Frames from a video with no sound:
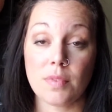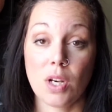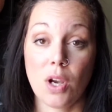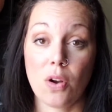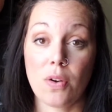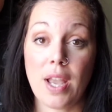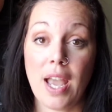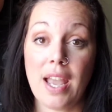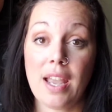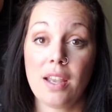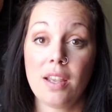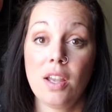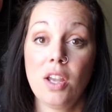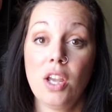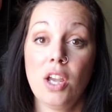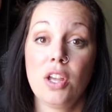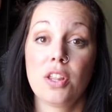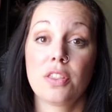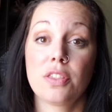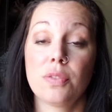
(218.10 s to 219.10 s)
Okay?
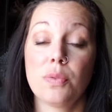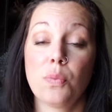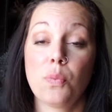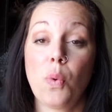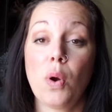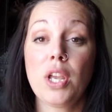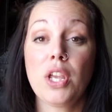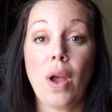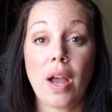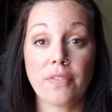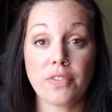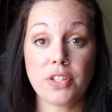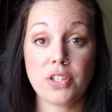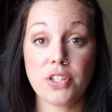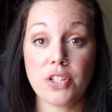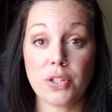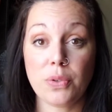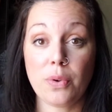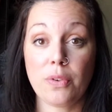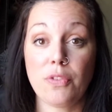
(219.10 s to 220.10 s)
What you have to
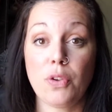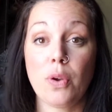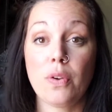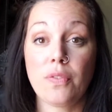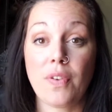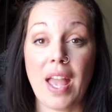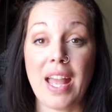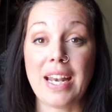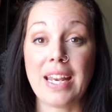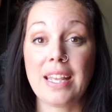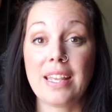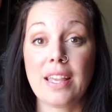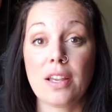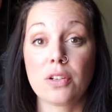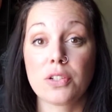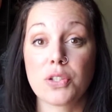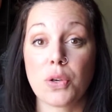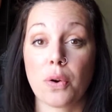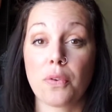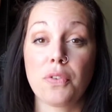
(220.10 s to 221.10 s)
do if you have any
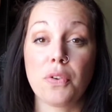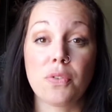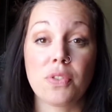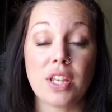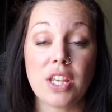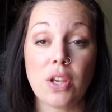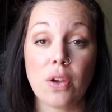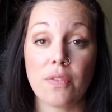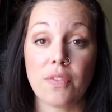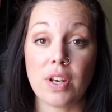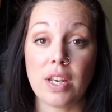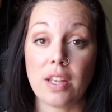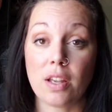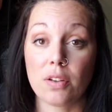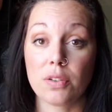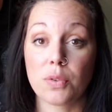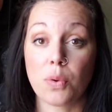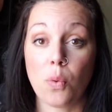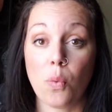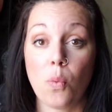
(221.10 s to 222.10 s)
guilt, or if you think you have any
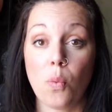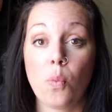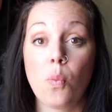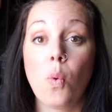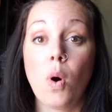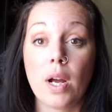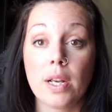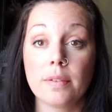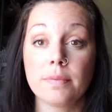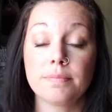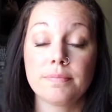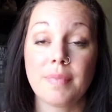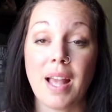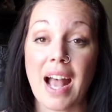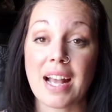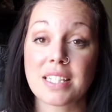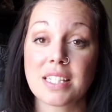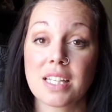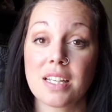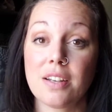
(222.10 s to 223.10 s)
guilt, 1,
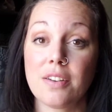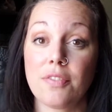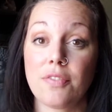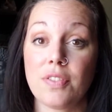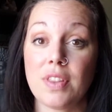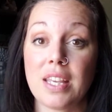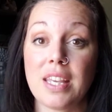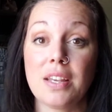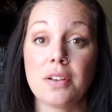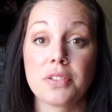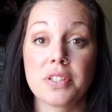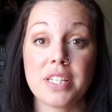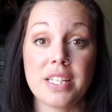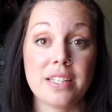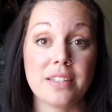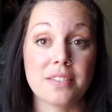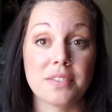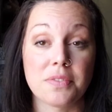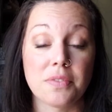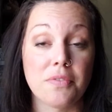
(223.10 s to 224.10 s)
ask if the guilt
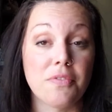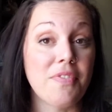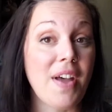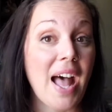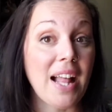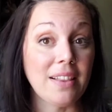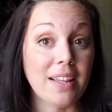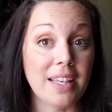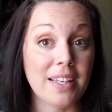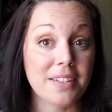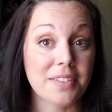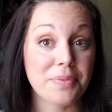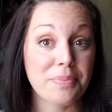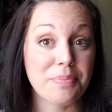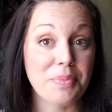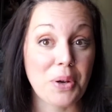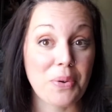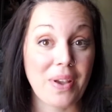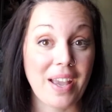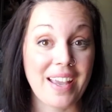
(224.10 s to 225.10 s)
is valid.
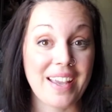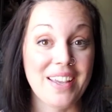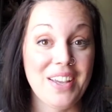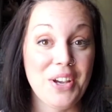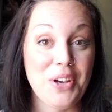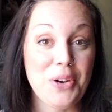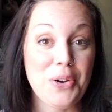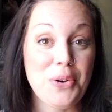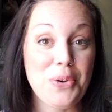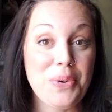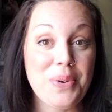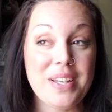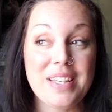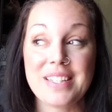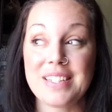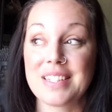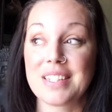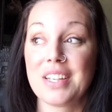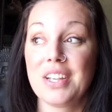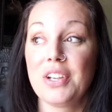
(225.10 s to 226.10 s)
Okay?
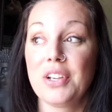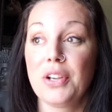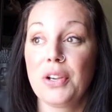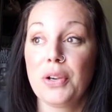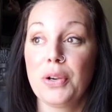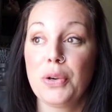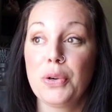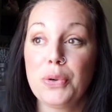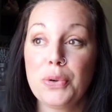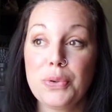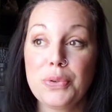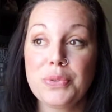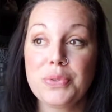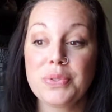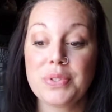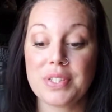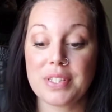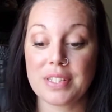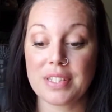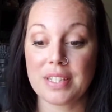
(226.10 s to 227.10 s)
Who's
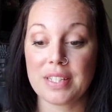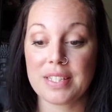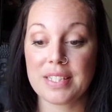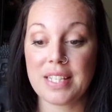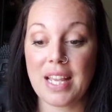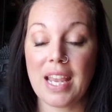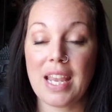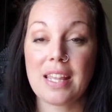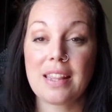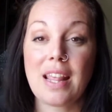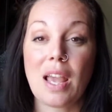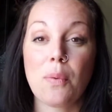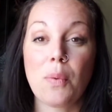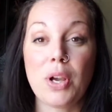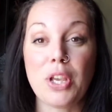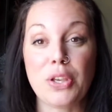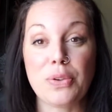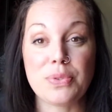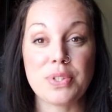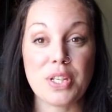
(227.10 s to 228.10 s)
saying that
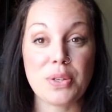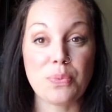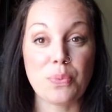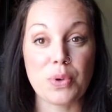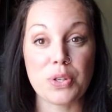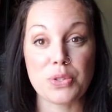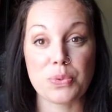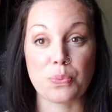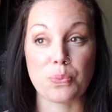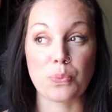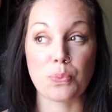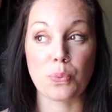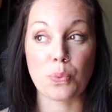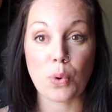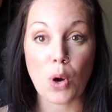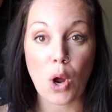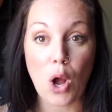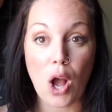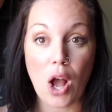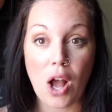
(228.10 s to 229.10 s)
what you did was
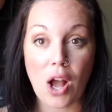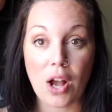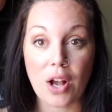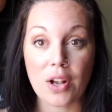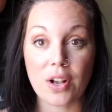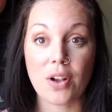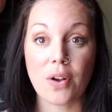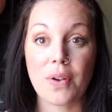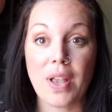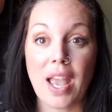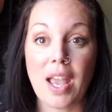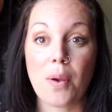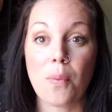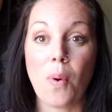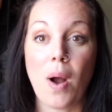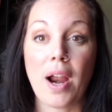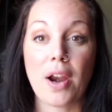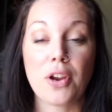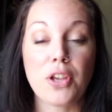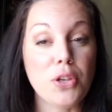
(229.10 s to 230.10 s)
wrong? Okay?
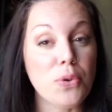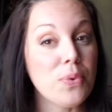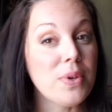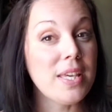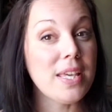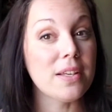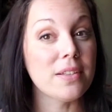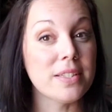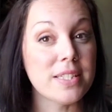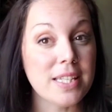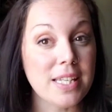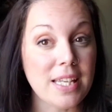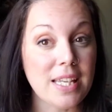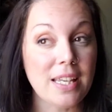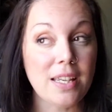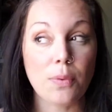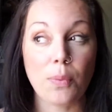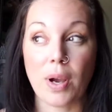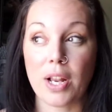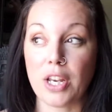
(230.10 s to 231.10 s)
Why are you
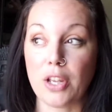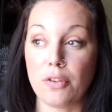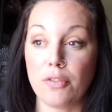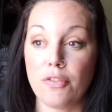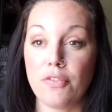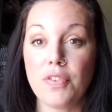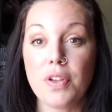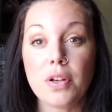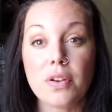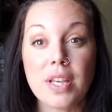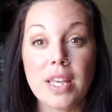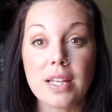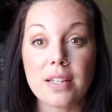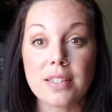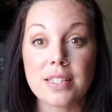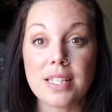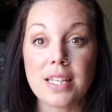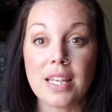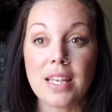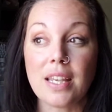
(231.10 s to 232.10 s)
guilty? Why do you feel
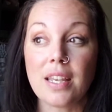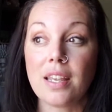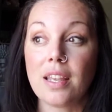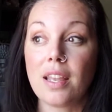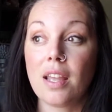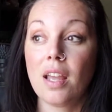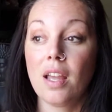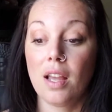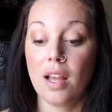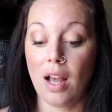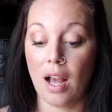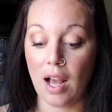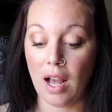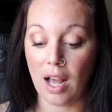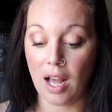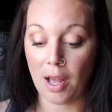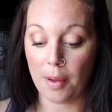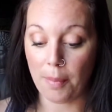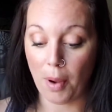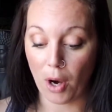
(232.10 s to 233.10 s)
guilty?
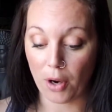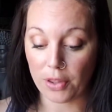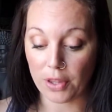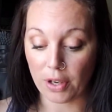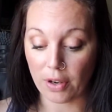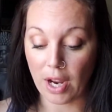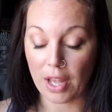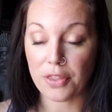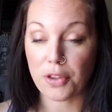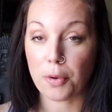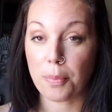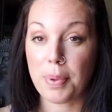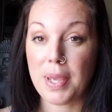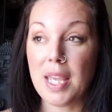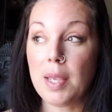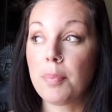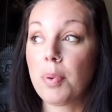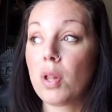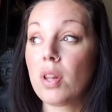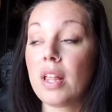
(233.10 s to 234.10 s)
Are there other
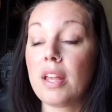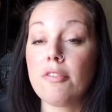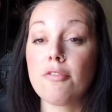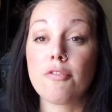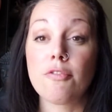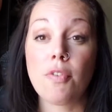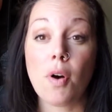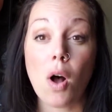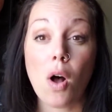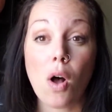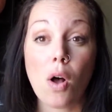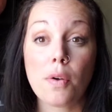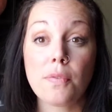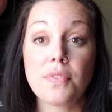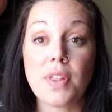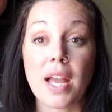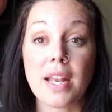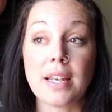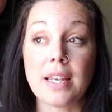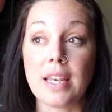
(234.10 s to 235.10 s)
people
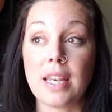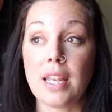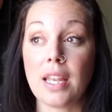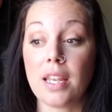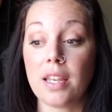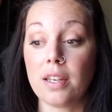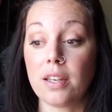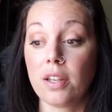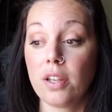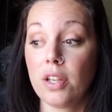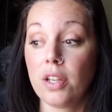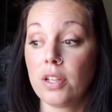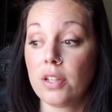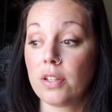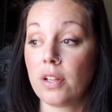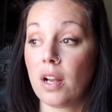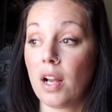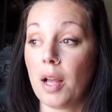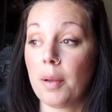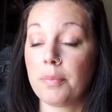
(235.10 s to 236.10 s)
involved that need
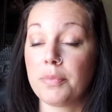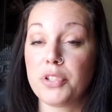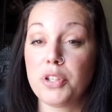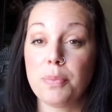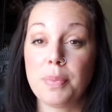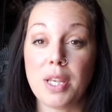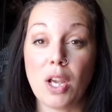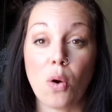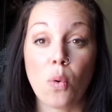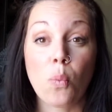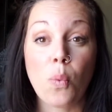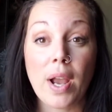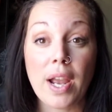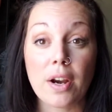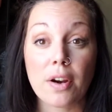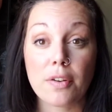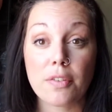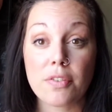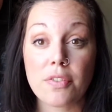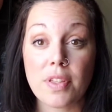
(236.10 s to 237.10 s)
to be
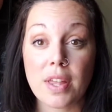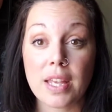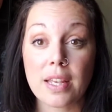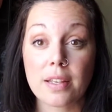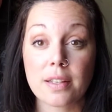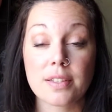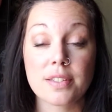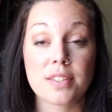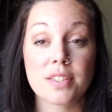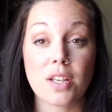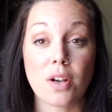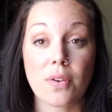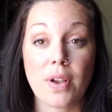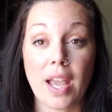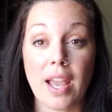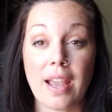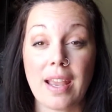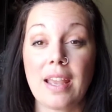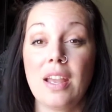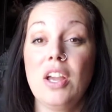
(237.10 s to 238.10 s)
aware of things?
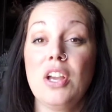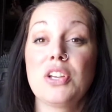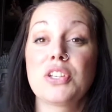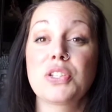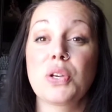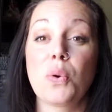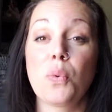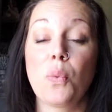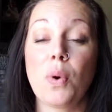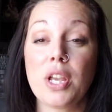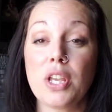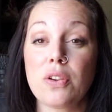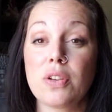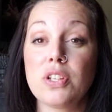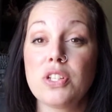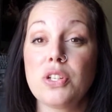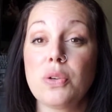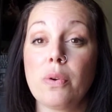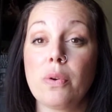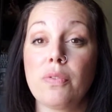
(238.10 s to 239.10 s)
Okay, so what you
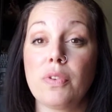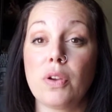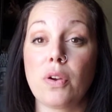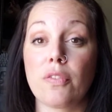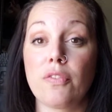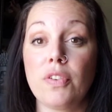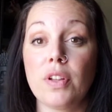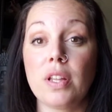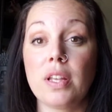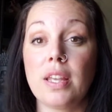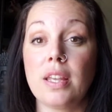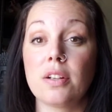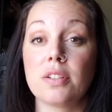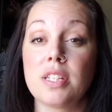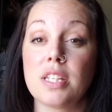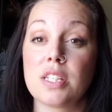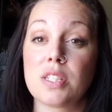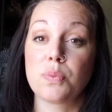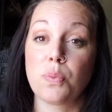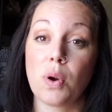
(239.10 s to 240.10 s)
can do if you're feeling
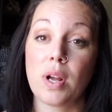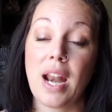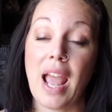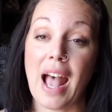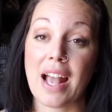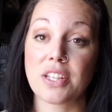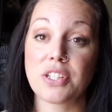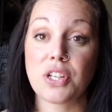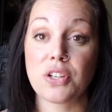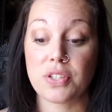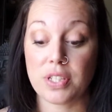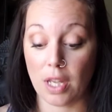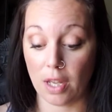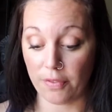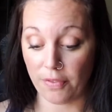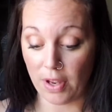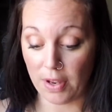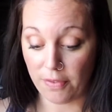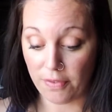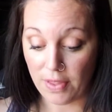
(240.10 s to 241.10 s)
guilty 1, ask
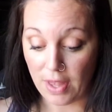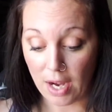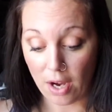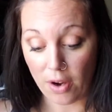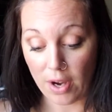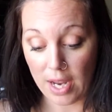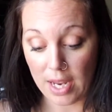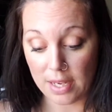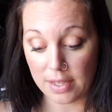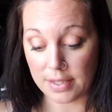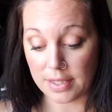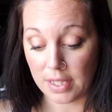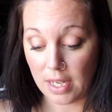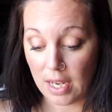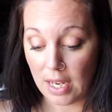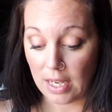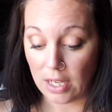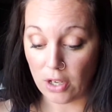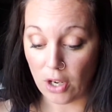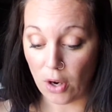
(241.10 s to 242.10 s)
yourself if there is,
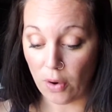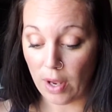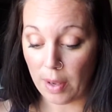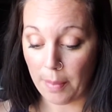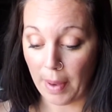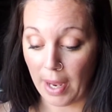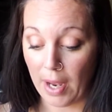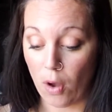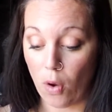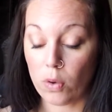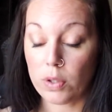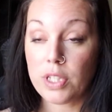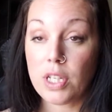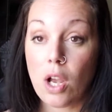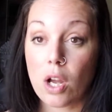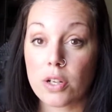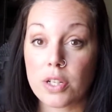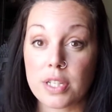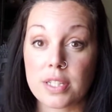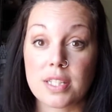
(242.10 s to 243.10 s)
am I holding
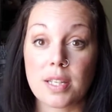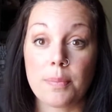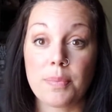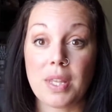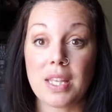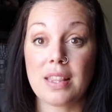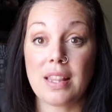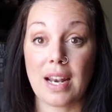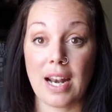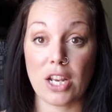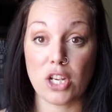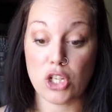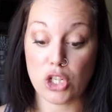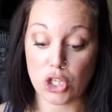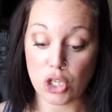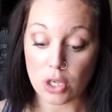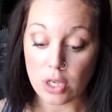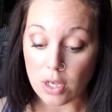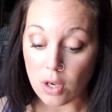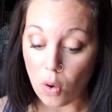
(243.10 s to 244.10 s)
on to something that I
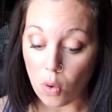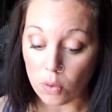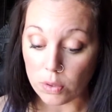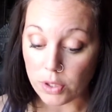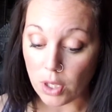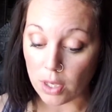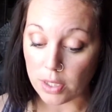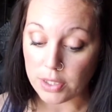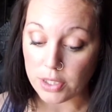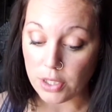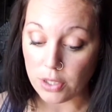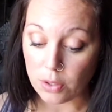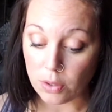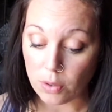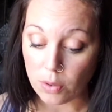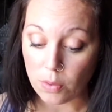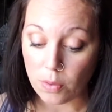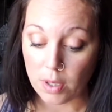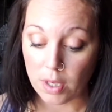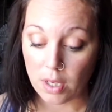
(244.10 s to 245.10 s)
shouldn't hold on
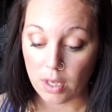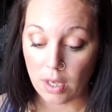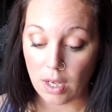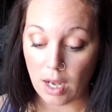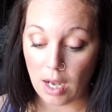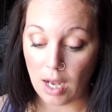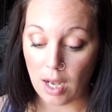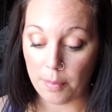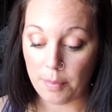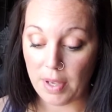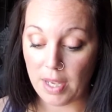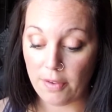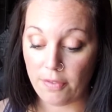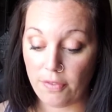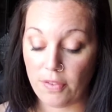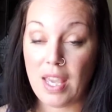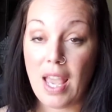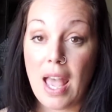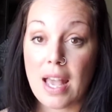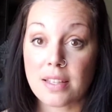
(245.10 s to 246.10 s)
to? If
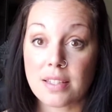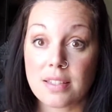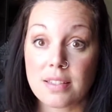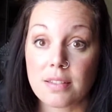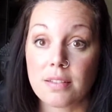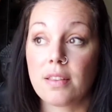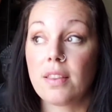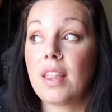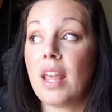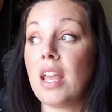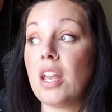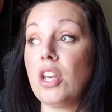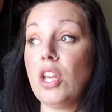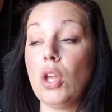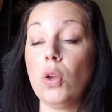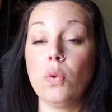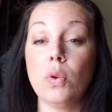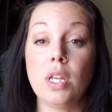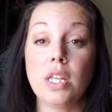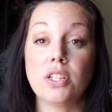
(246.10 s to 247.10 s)
yes, then
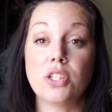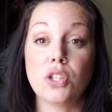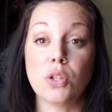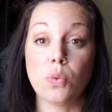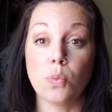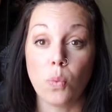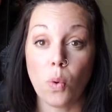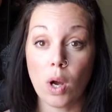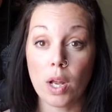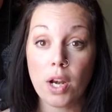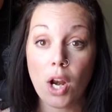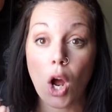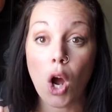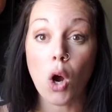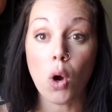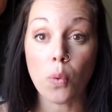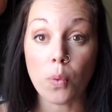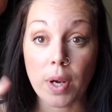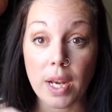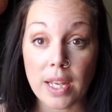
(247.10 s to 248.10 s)
you need to, 1,
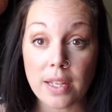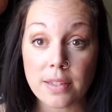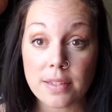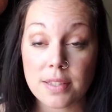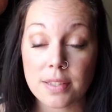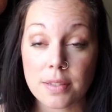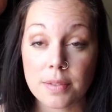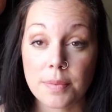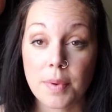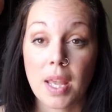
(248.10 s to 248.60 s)
own it.